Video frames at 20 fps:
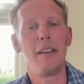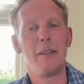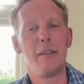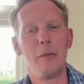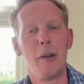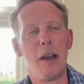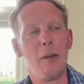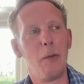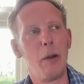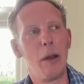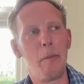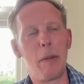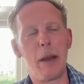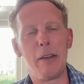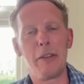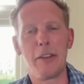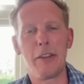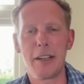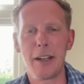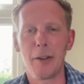we're
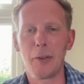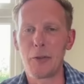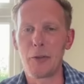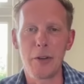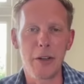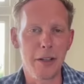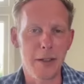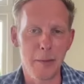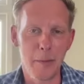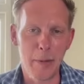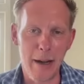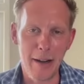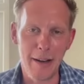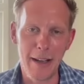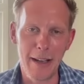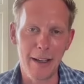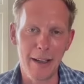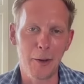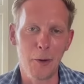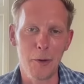both adulterers,
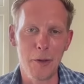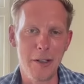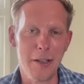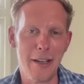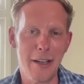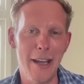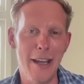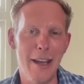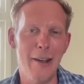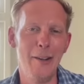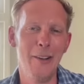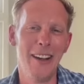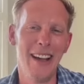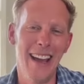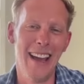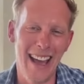apparently, according to you.